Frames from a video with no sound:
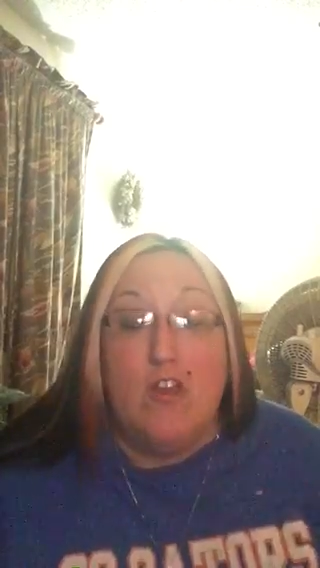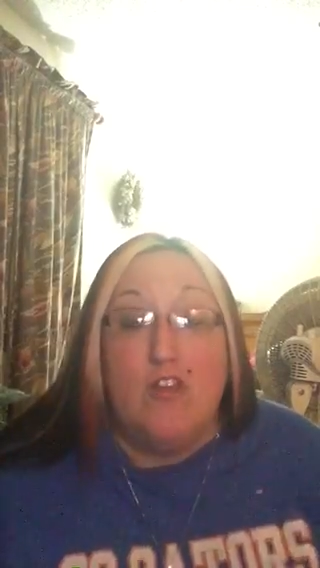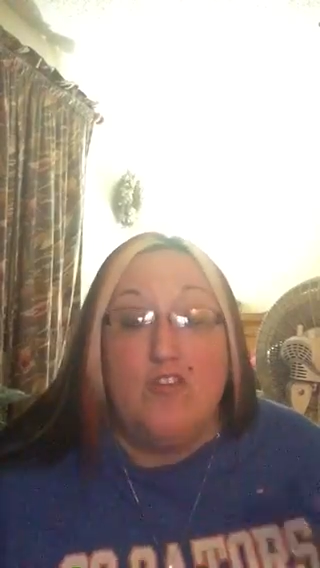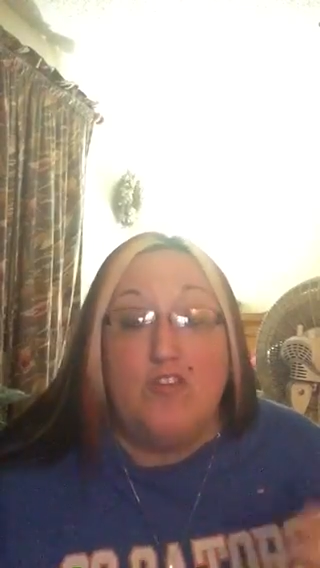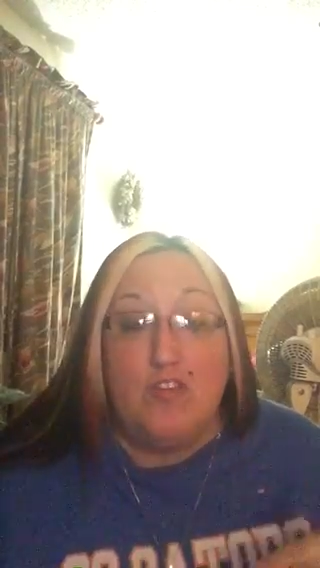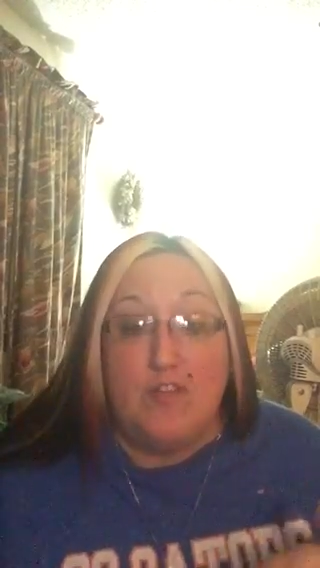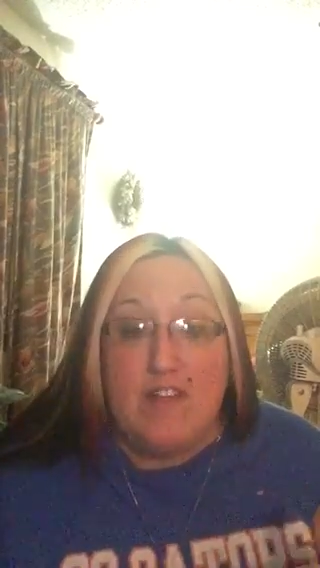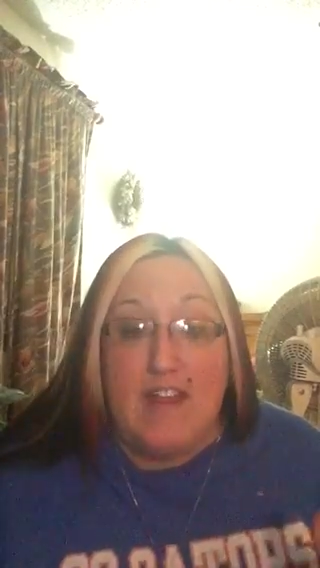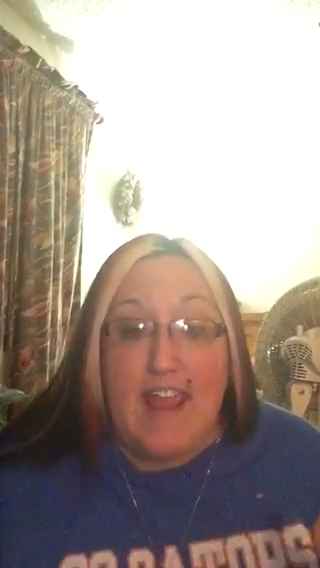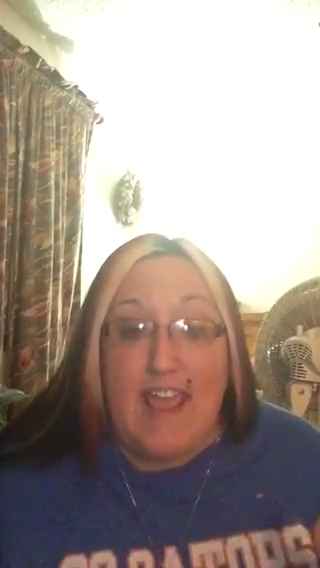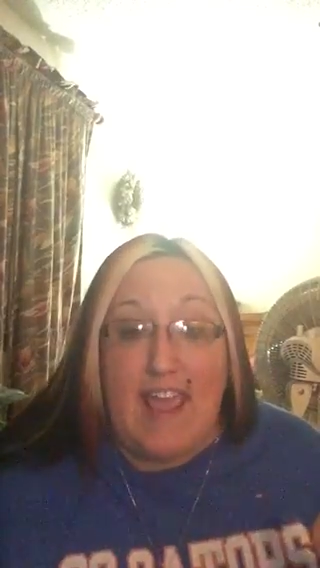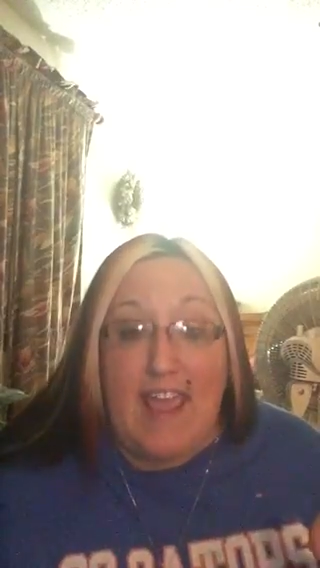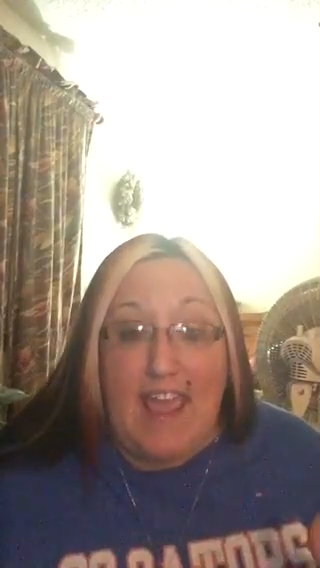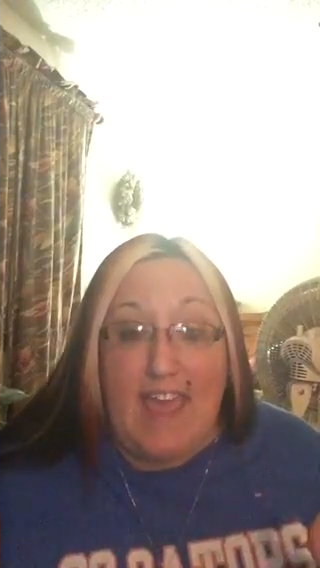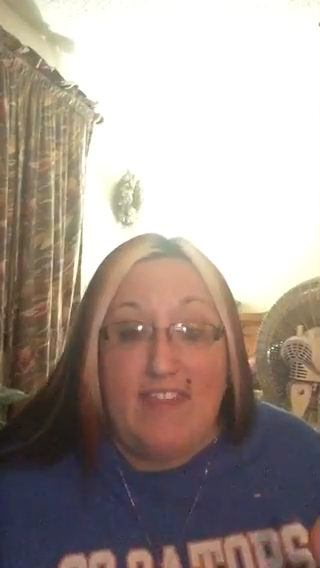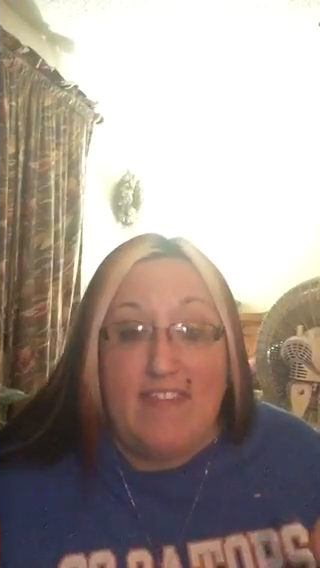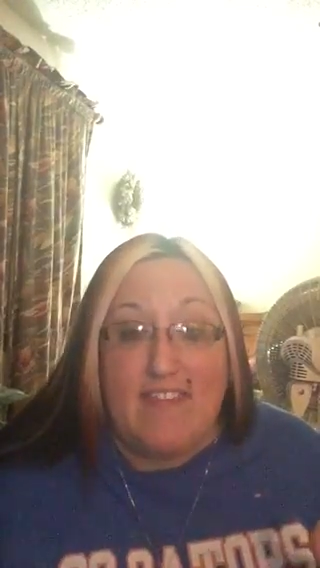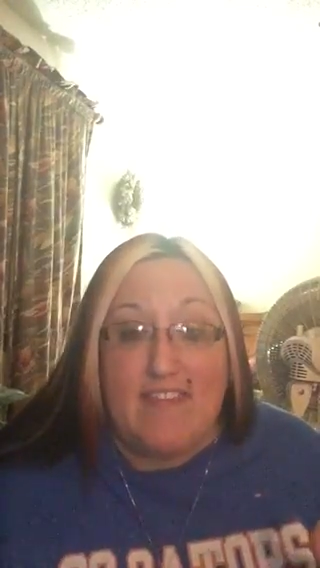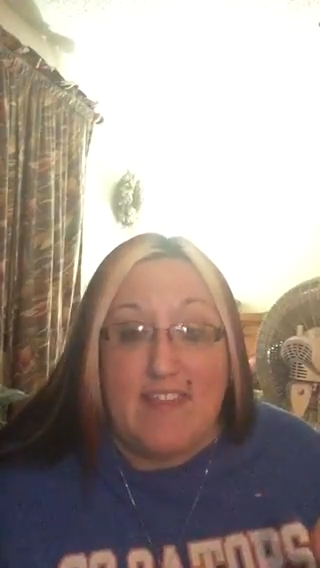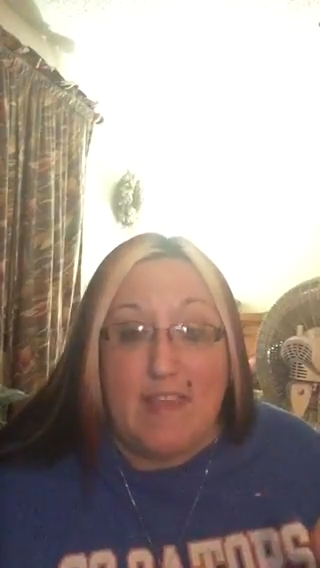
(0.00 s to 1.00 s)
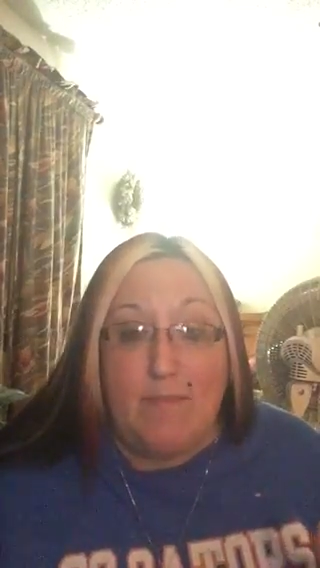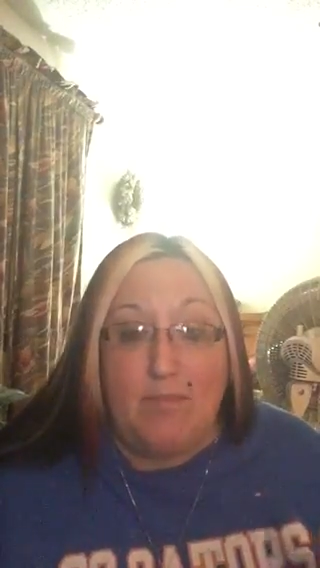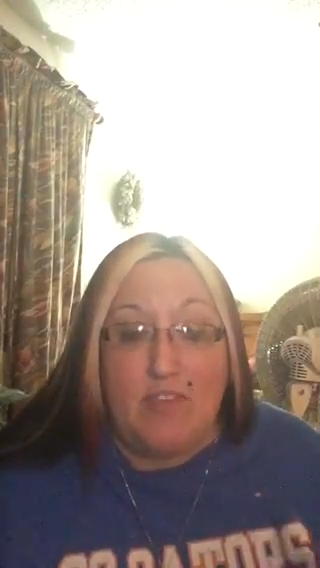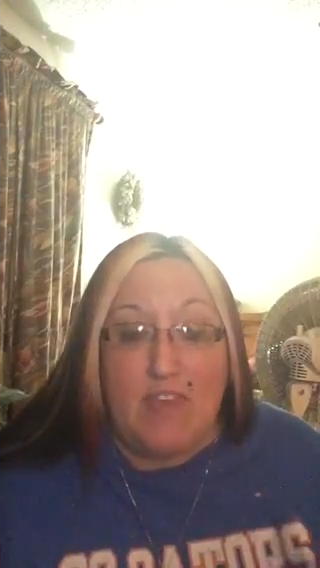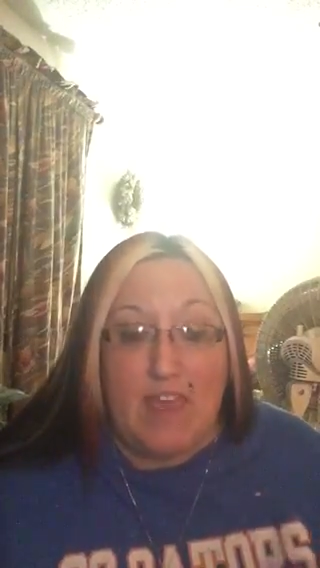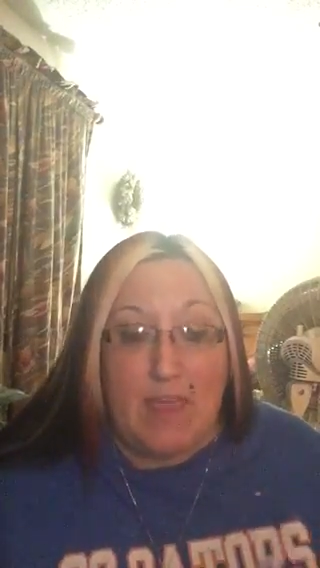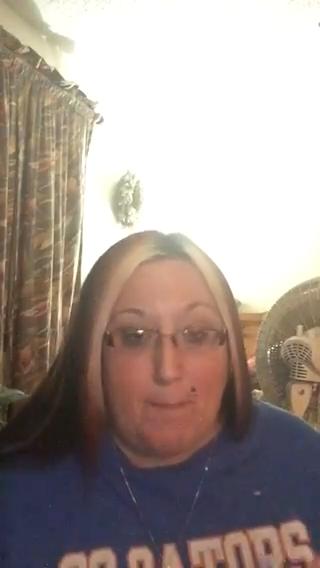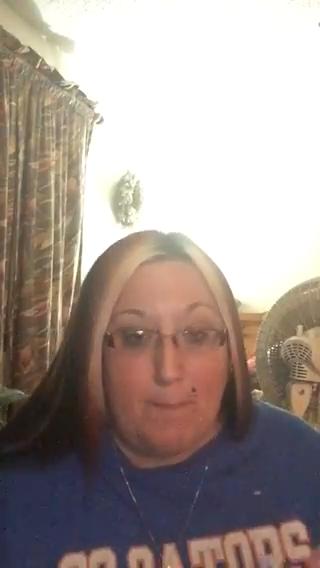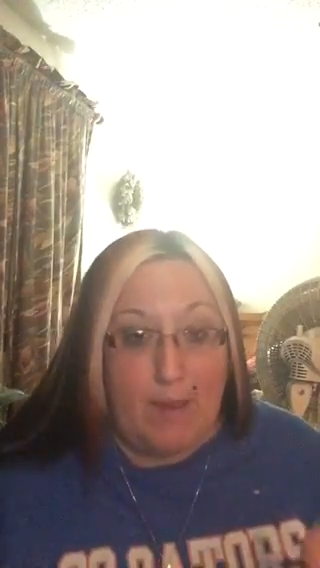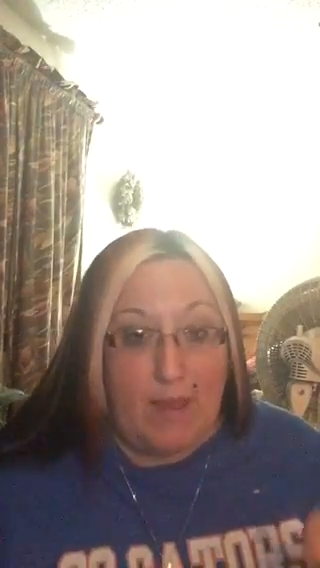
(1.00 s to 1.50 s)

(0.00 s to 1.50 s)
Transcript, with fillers: So today I had the same thing,